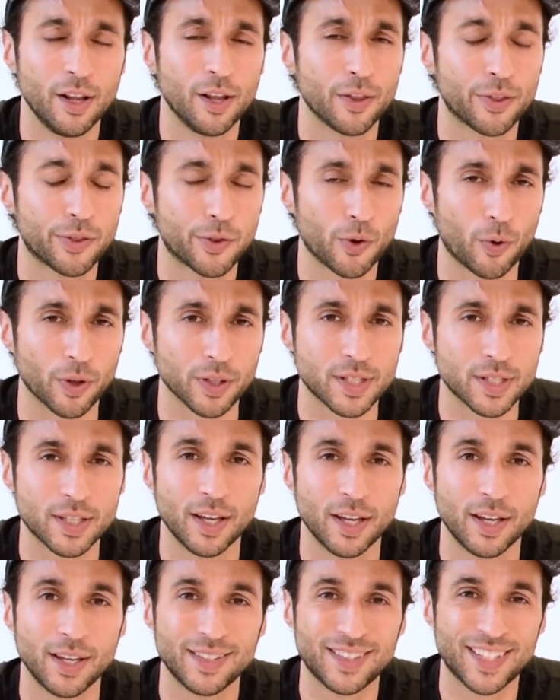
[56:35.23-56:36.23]

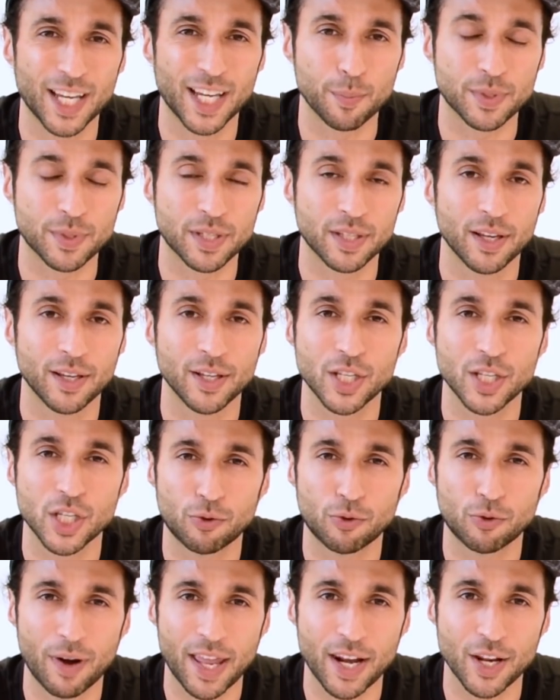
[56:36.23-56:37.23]
thoughts, tips,
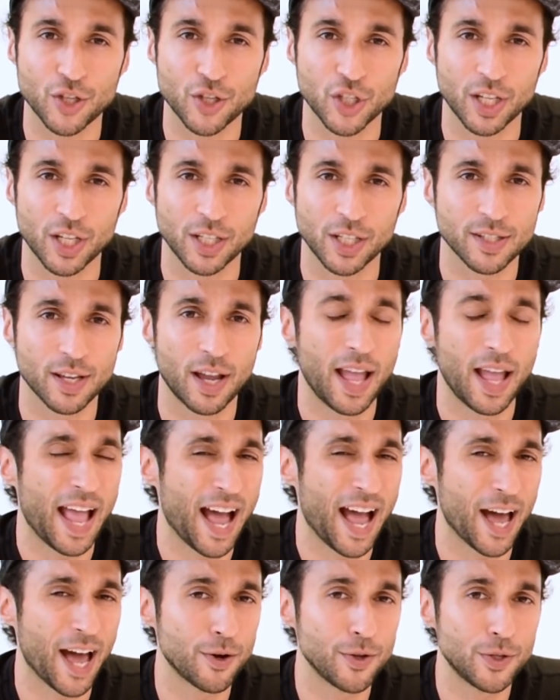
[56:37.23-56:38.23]
strategies,
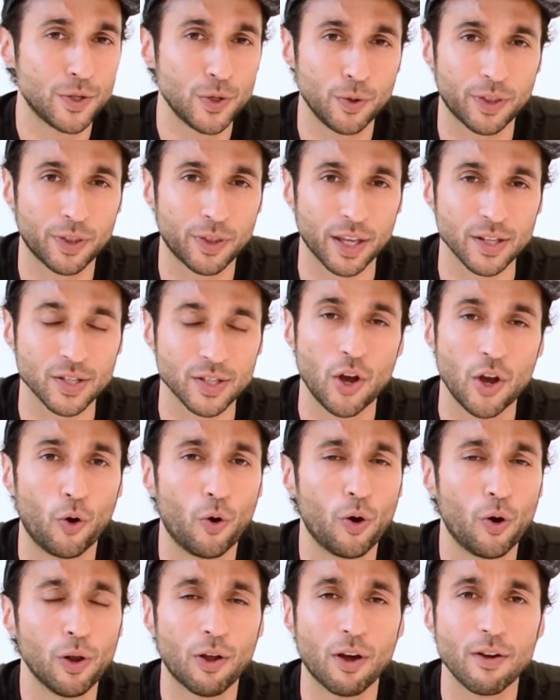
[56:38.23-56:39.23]
how to do things,
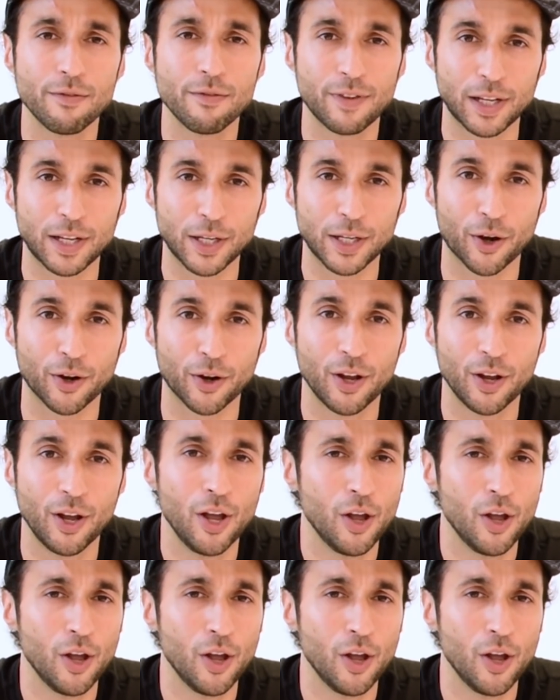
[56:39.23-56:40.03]
all on video,